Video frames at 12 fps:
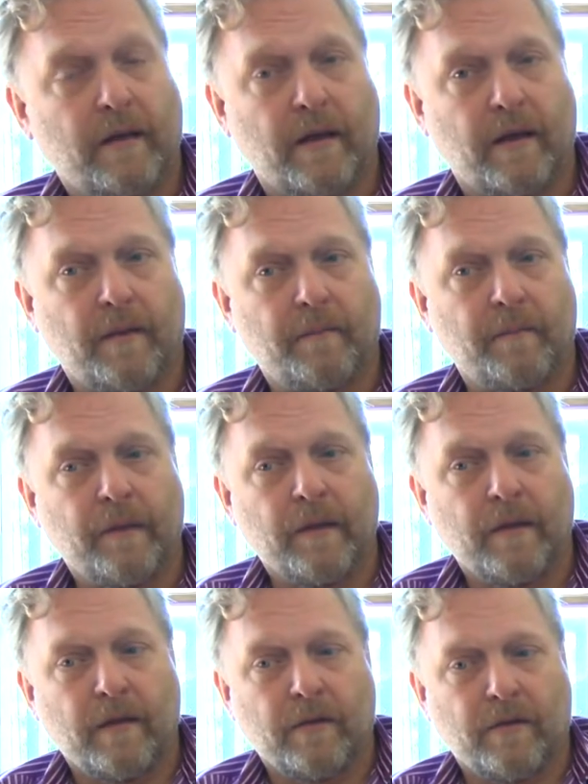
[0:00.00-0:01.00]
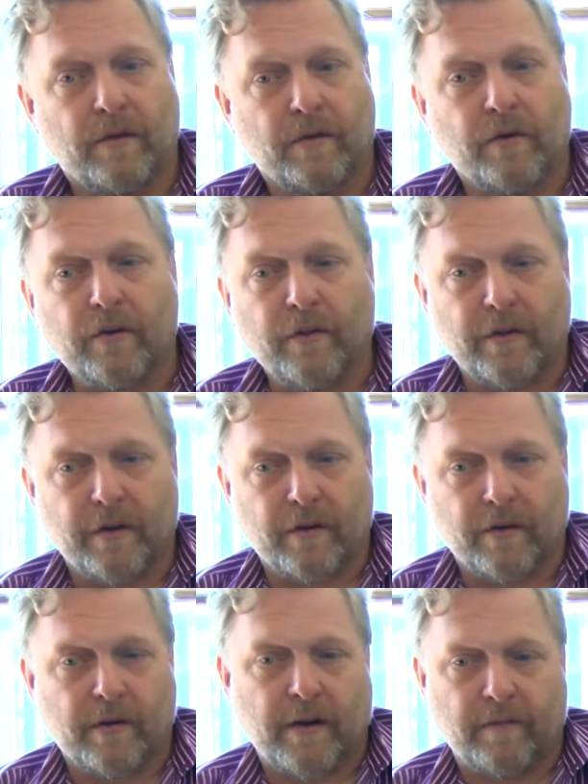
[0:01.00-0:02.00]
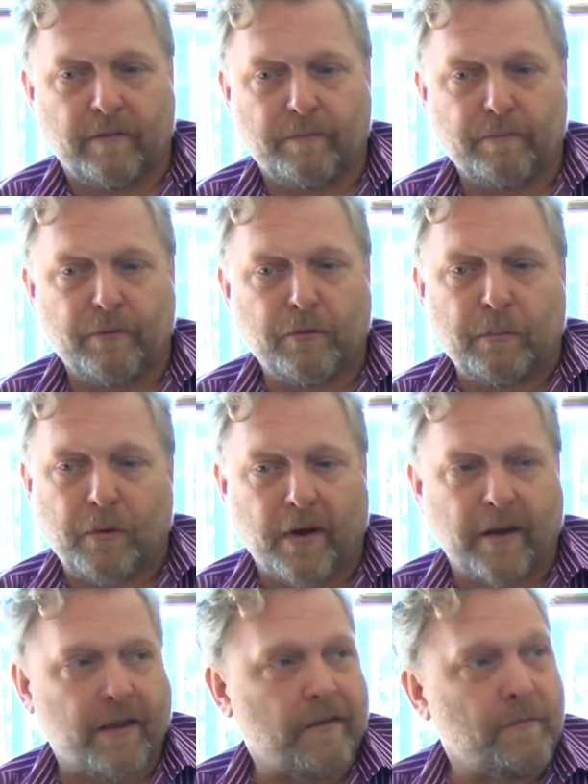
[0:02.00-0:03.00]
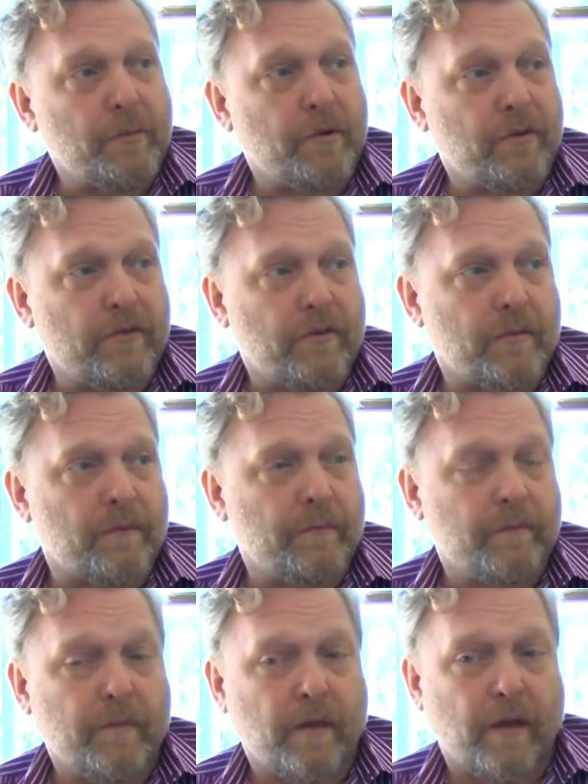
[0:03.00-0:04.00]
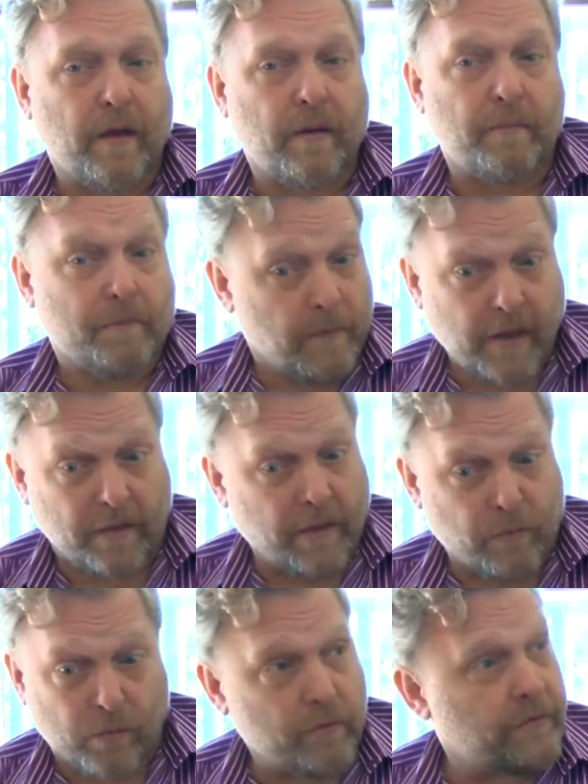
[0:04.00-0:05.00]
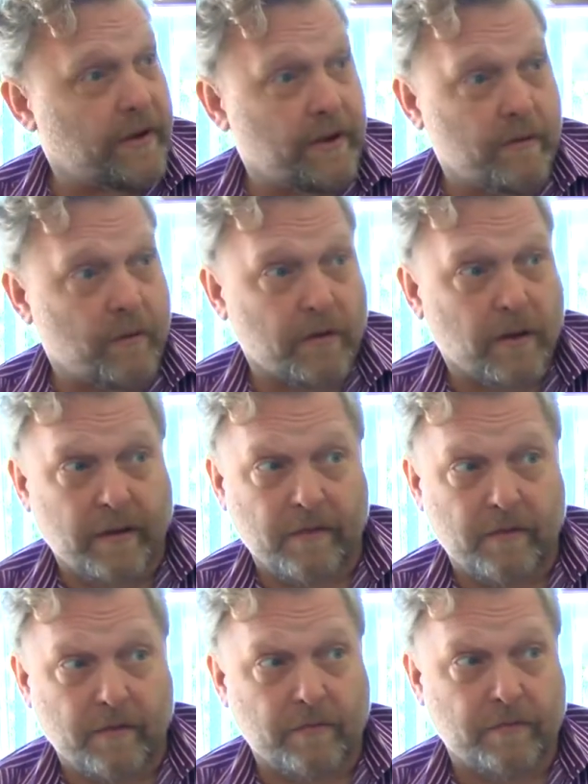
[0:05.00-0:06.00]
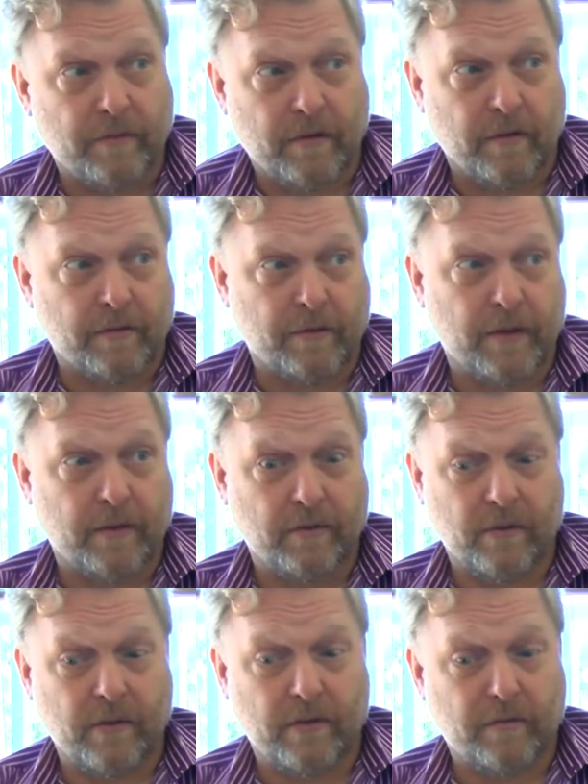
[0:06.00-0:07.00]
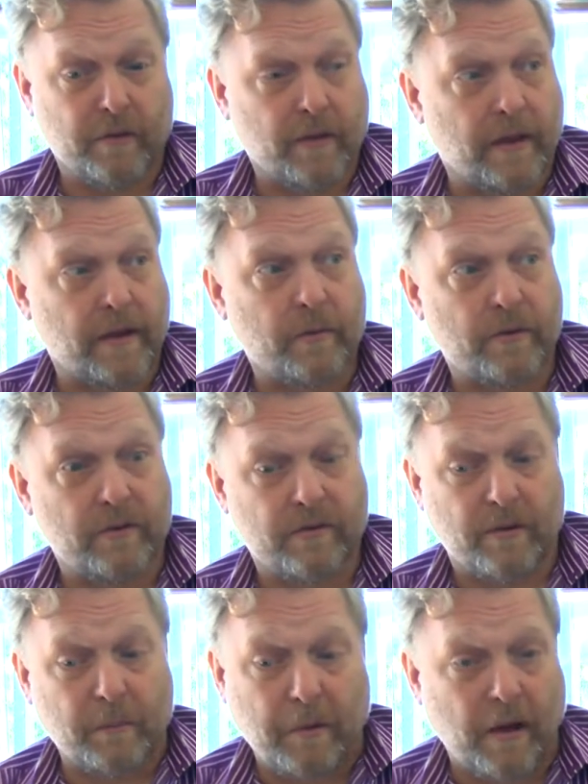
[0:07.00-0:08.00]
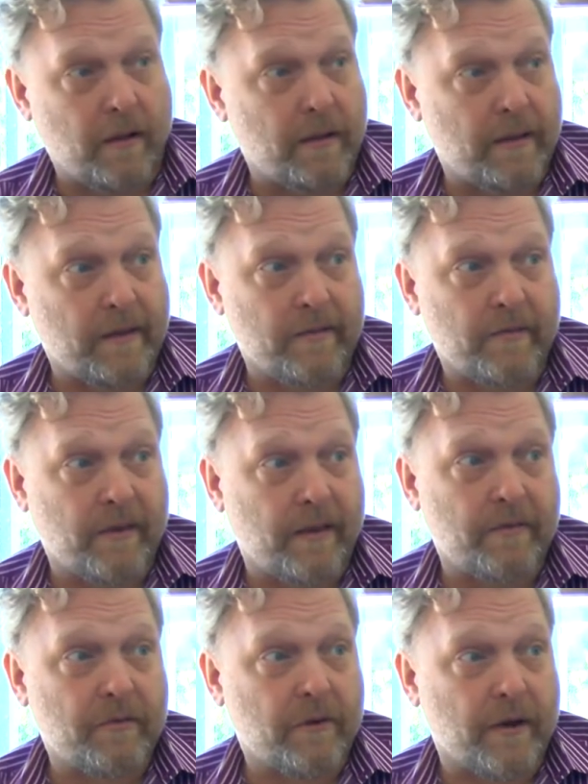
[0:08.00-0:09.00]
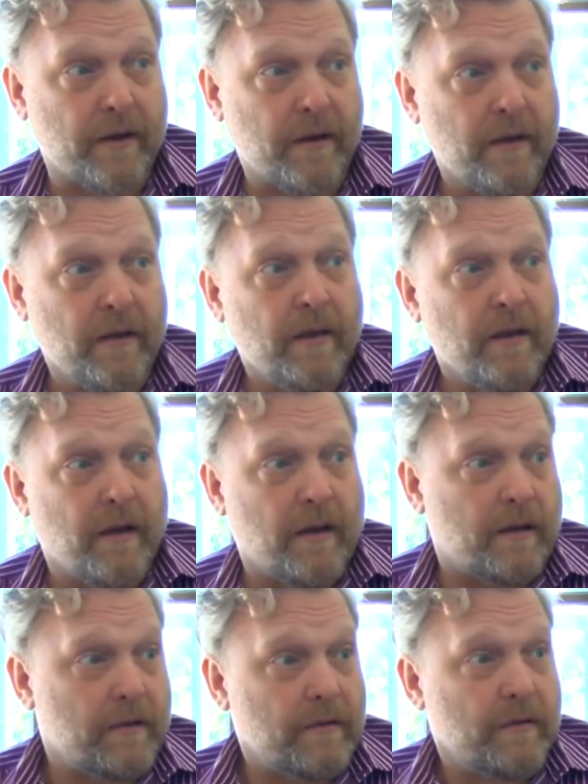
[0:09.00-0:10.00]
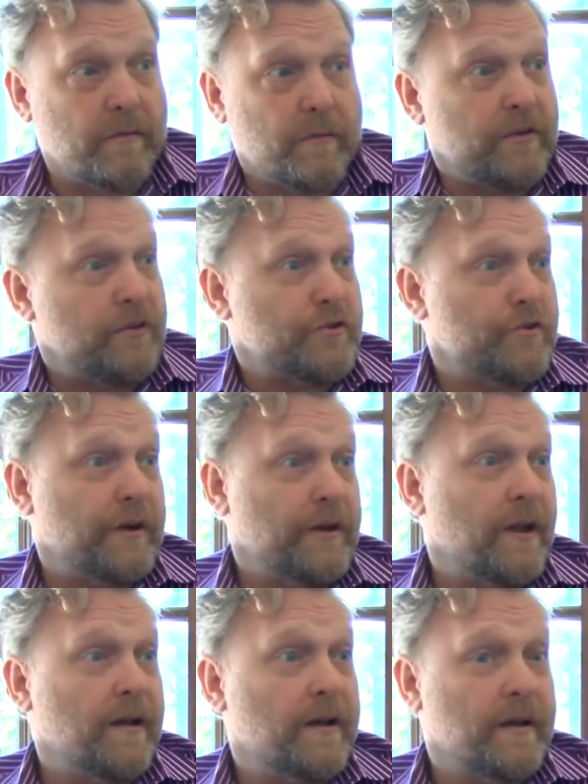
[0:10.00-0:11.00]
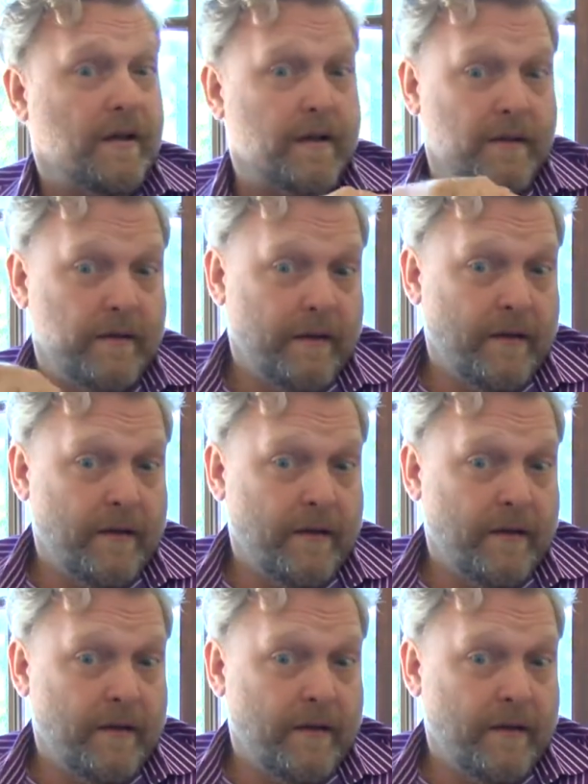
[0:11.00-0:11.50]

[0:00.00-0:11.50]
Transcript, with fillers: Um, the earlier kind of spreading of Buddhism, Um, yeah, they wrote down all kinds of, of things in different languages, in Pali and Sanskrit, uh, and went to Sri Lanka,